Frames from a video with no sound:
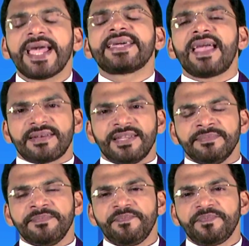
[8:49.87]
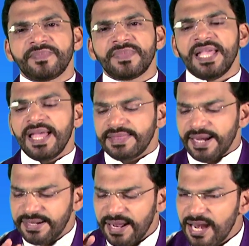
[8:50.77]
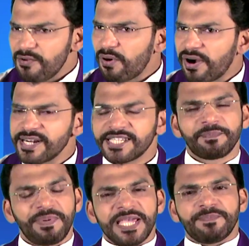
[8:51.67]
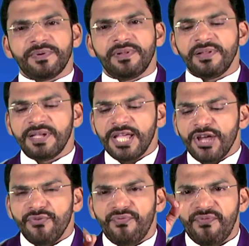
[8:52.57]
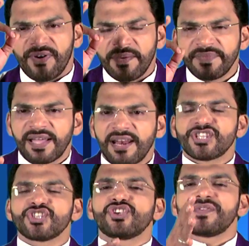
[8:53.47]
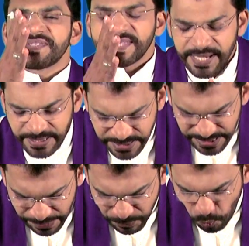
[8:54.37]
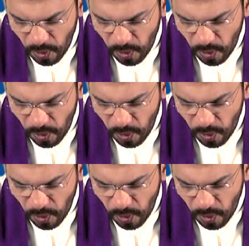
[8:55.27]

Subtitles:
a kingdom that delivers people from the clutches of sin, number